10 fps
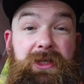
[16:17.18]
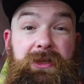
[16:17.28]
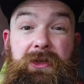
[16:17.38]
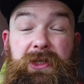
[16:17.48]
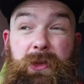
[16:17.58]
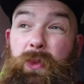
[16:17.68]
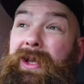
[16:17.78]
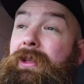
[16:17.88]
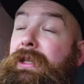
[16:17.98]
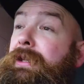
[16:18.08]
Ozzy's not too
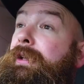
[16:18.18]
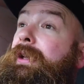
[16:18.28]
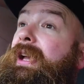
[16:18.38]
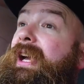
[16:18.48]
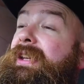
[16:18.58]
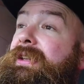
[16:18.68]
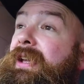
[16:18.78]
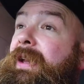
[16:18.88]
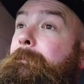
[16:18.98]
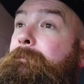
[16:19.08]
well.
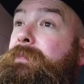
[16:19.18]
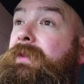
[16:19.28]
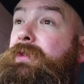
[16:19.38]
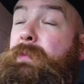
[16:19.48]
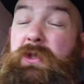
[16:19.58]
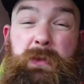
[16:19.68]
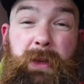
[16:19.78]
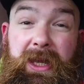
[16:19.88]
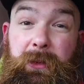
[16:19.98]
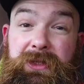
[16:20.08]
And for as much as
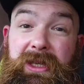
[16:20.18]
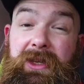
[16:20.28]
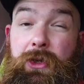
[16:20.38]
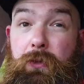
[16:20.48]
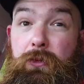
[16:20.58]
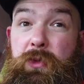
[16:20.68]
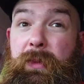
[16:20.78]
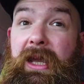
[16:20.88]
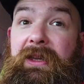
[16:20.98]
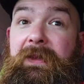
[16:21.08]
Becca was saying, don't
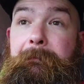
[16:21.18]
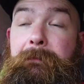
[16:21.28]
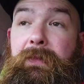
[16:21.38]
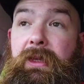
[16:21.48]
rush back,